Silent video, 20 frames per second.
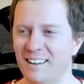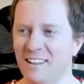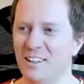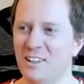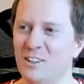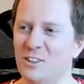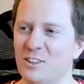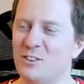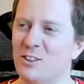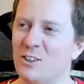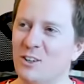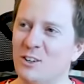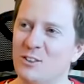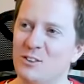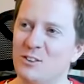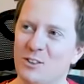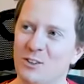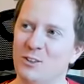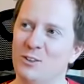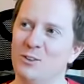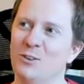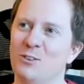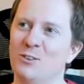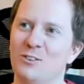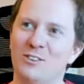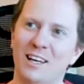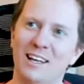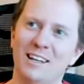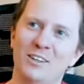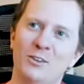So, so
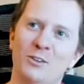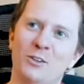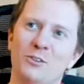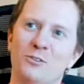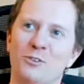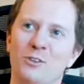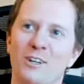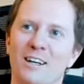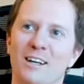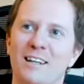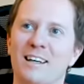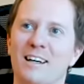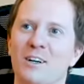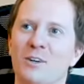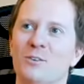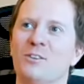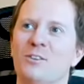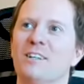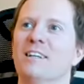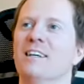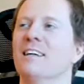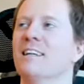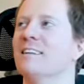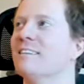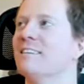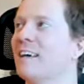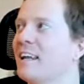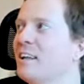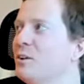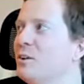10 euros for the accounting,
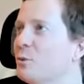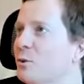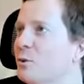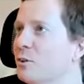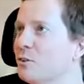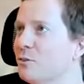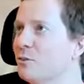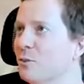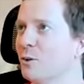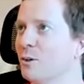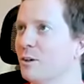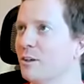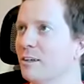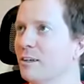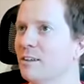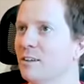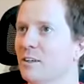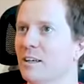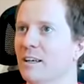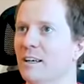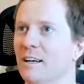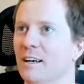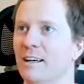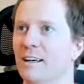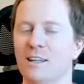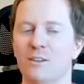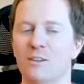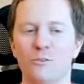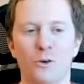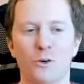10 euros for uh,
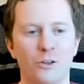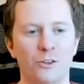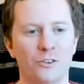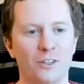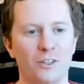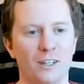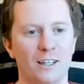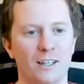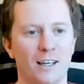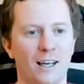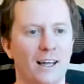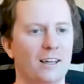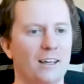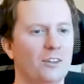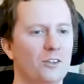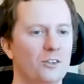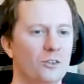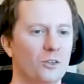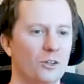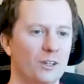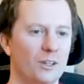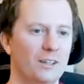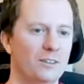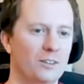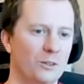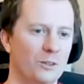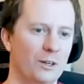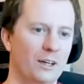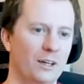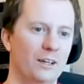invoicing, and this is all
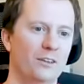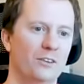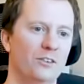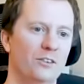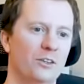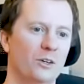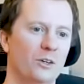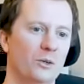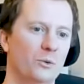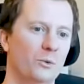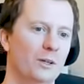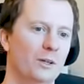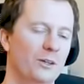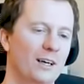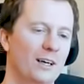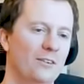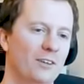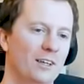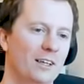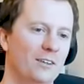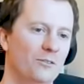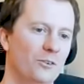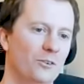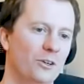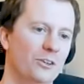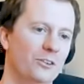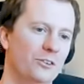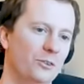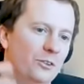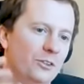integrated. So when you have an
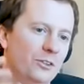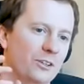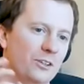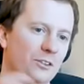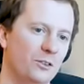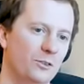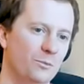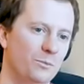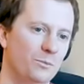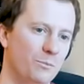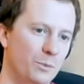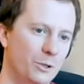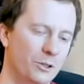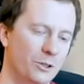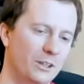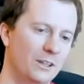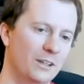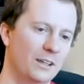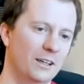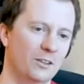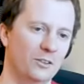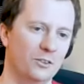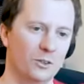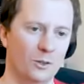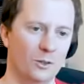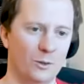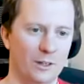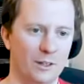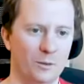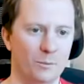invoice, you just book it, it's
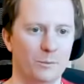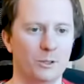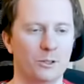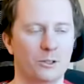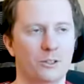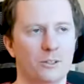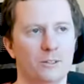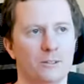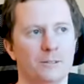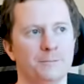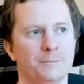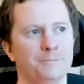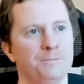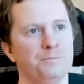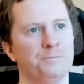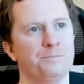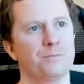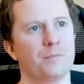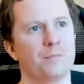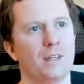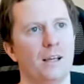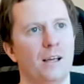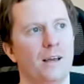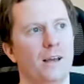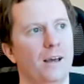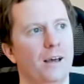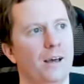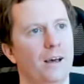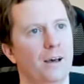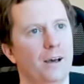already booked.
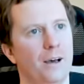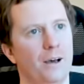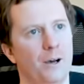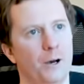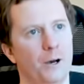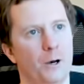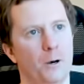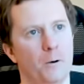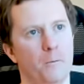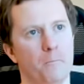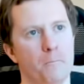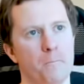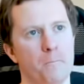Um,